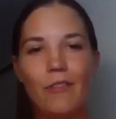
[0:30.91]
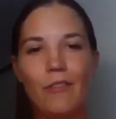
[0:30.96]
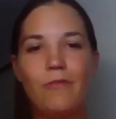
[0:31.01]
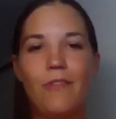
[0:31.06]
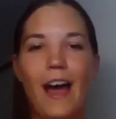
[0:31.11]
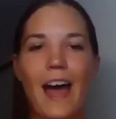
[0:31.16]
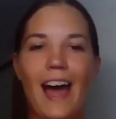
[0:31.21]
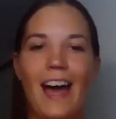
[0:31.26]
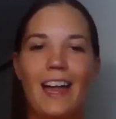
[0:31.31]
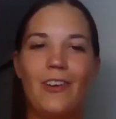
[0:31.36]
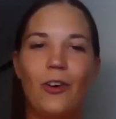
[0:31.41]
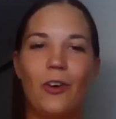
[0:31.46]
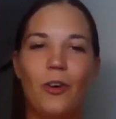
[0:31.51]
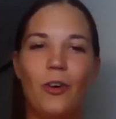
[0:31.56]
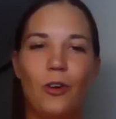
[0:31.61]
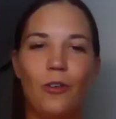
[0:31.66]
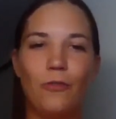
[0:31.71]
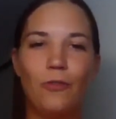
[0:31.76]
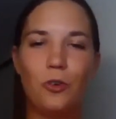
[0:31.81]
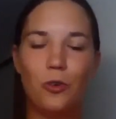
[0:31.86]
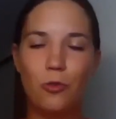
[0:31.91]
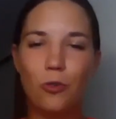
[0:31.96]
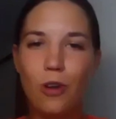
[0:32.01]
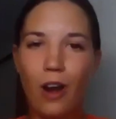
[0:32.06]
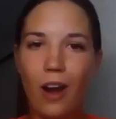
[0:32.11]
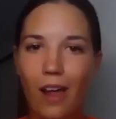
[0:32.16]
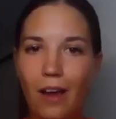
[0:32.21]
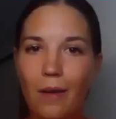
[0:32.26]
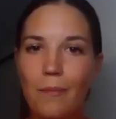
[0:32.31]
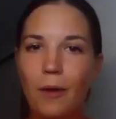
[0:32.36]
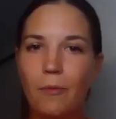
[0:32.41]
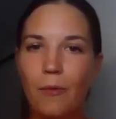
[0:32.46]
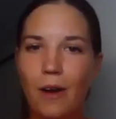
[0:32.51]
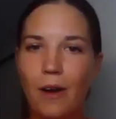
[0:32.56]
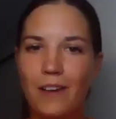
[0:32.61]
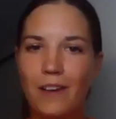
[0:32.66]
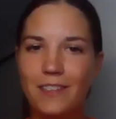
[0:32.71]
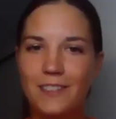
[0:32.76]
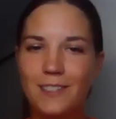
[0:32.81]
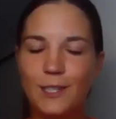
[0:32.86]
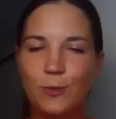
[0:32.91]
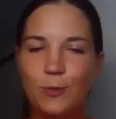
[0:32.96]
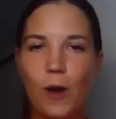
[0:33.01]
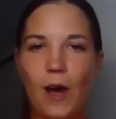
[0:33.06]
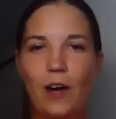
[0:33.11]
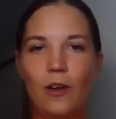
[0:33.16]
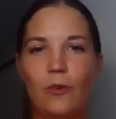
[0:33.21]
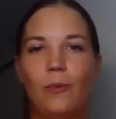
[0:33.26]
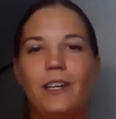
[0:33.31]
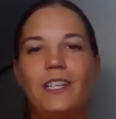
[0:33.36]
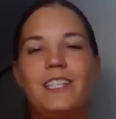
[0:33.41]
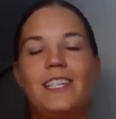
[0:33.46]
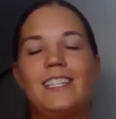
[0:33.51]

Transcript: a fan of cool climate wines as well,